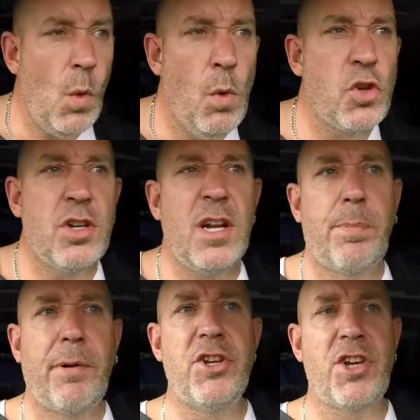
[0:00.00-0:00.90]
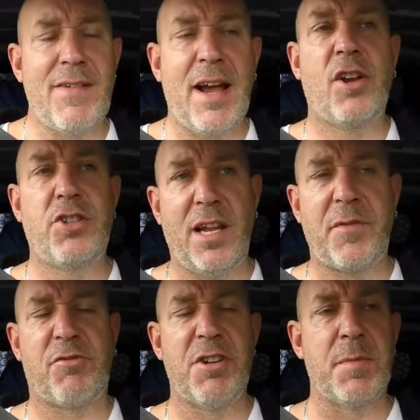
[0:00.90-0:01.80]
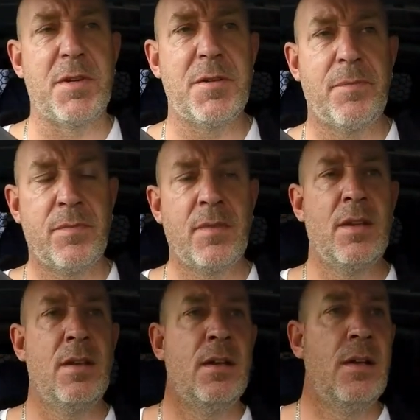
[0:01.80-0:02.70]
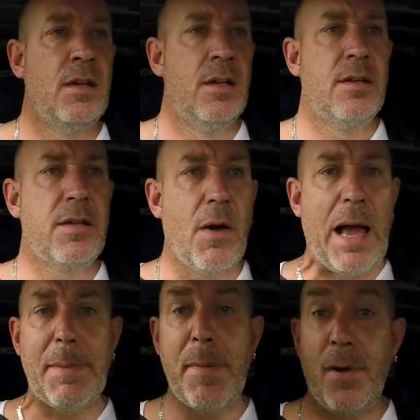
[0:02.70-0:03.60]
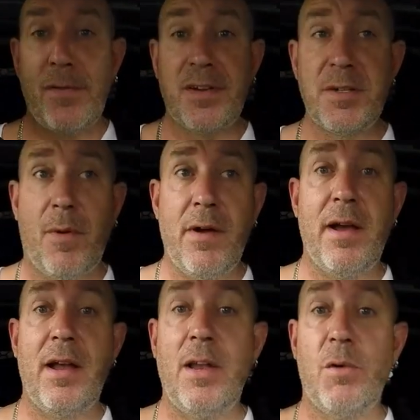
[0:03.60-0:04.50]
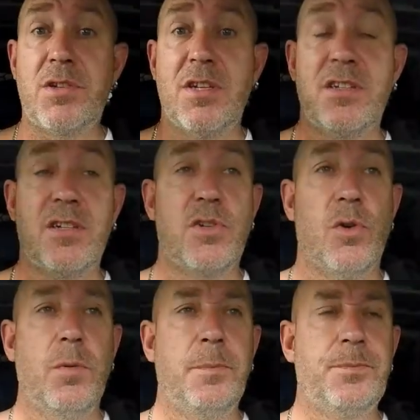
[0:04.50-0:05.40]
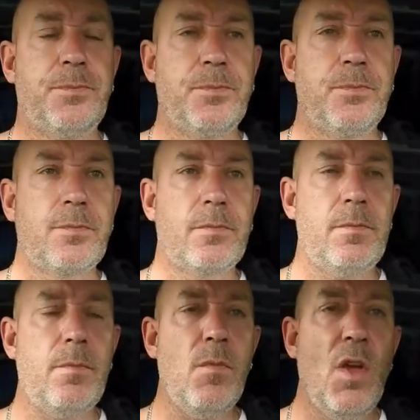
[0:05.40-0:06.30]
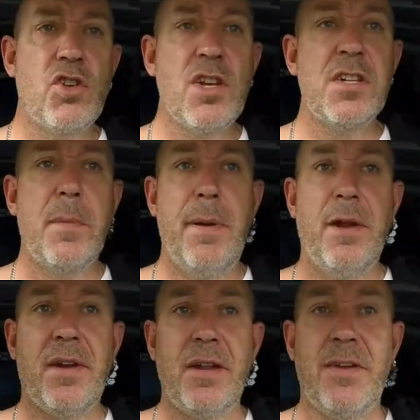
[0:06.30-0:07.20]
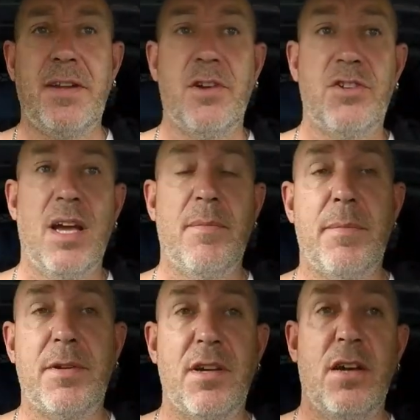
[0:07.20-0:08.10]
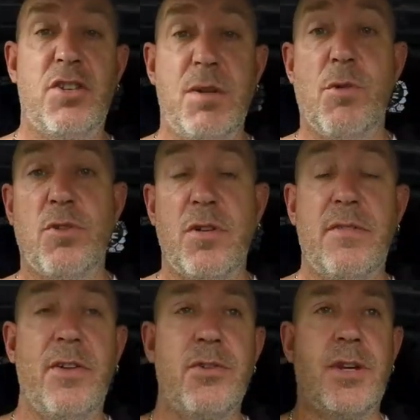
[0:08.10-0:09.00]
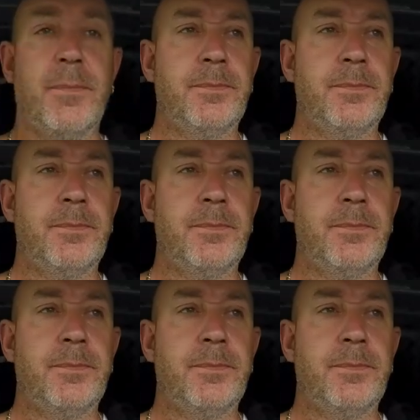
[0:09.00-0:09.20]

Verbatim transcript: which she'll appreciate that because she loves Christmas. So happy birthday to my uh, little sister Tor. She hasn't appeared in any videos yet, but uh, she will do in the future.